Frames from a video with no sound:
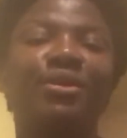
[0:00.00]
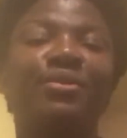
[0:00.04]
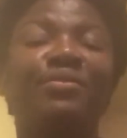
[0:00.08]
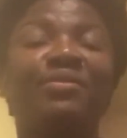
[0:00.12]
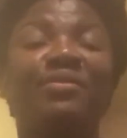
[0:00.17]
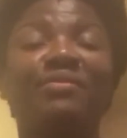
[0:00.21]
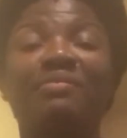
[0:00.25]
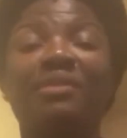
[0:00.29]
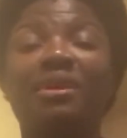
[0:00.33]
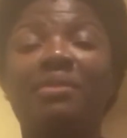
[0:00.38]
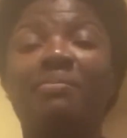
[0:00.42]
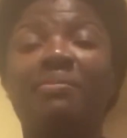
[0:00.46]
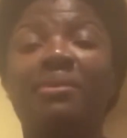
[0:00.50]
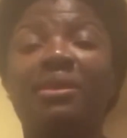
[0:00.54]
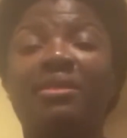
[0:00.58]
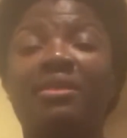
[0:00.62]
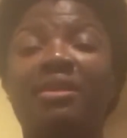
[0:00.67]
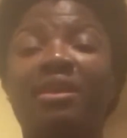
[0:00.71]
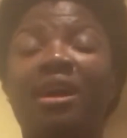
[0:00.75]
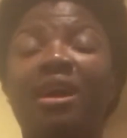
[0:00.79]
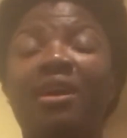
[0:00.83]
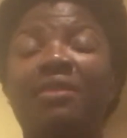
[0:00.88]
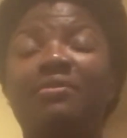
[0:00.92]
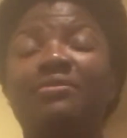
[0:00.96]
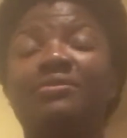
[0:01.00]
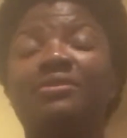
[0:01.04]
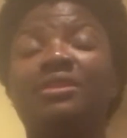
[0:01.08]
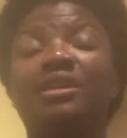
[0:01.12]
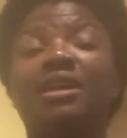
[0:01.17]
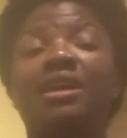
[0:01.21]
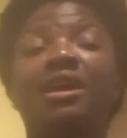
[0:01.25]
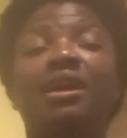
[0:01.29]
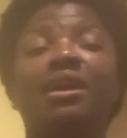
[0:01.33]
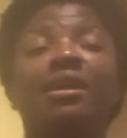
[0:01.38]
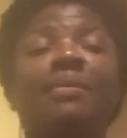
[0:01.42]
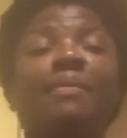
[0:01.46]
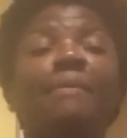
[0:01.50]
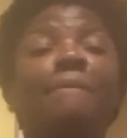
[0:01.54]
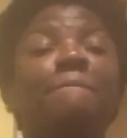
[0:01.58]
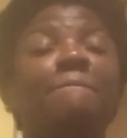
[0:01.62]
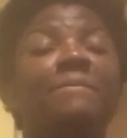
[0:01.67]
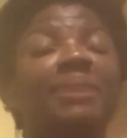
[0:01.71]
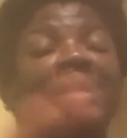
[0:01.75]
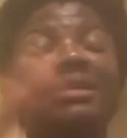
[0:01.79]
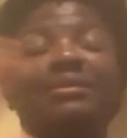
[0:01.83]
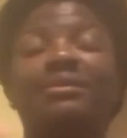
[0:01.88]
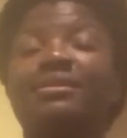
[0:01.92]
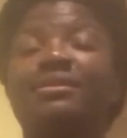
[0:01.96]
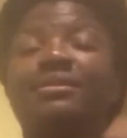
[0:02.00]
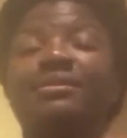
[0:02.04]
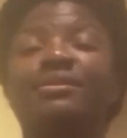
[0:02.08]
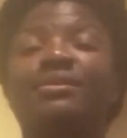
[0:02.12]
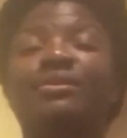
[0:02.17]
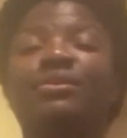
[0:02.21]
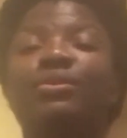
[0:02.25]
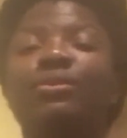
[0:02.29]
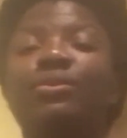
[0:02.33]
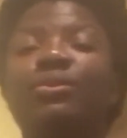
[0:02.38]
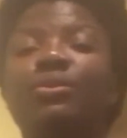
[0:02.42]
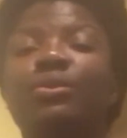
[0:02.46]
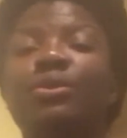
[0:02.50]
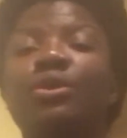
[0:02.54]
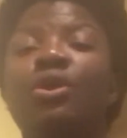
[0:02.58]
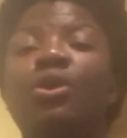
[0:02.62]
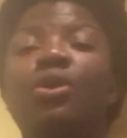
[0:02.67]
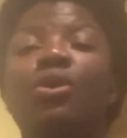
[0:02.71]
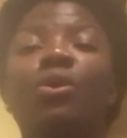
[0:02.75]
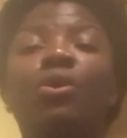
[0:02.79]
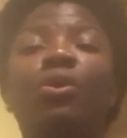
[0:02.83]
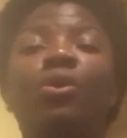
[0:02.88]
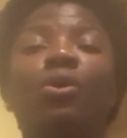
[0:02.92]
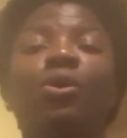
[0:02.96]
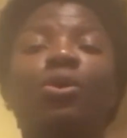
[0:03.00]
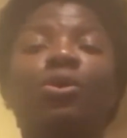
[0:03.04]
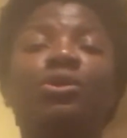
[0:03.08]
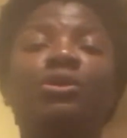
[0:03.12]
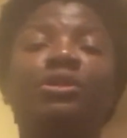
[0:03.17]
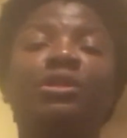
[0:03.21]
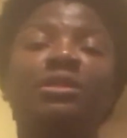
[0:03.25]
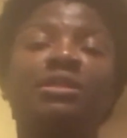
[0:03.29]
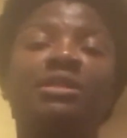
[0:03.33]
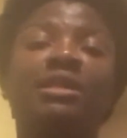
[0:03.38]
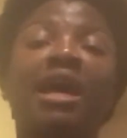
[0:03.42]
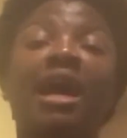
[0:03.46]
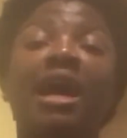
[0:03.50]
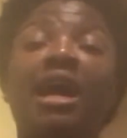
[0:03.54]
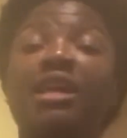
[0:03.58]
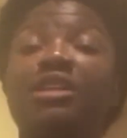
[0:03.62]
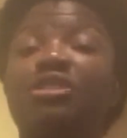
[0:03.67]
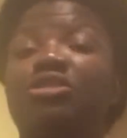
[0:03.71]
Remember that after back to school, all these high